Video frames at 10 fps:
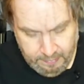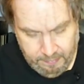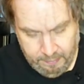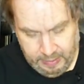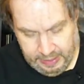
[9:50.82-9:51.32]

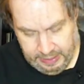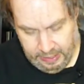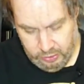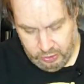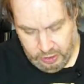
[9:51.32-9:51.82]
But
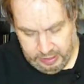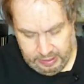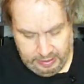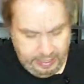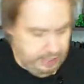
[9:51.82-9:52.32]
again,
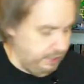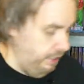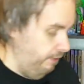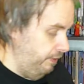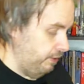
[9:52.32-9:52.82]
just like
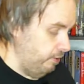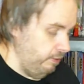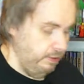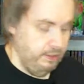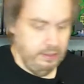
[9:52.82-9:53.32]
Victor,
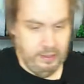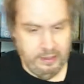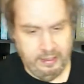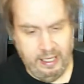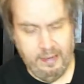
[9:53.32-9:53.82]

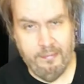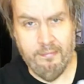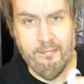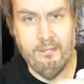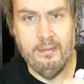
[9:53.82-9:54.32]

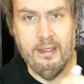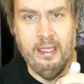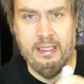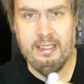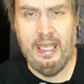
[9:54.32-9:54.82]
same
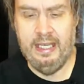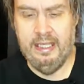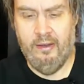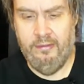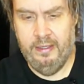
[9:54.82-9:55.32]

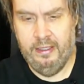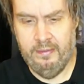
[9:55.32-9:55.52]
exact outfit.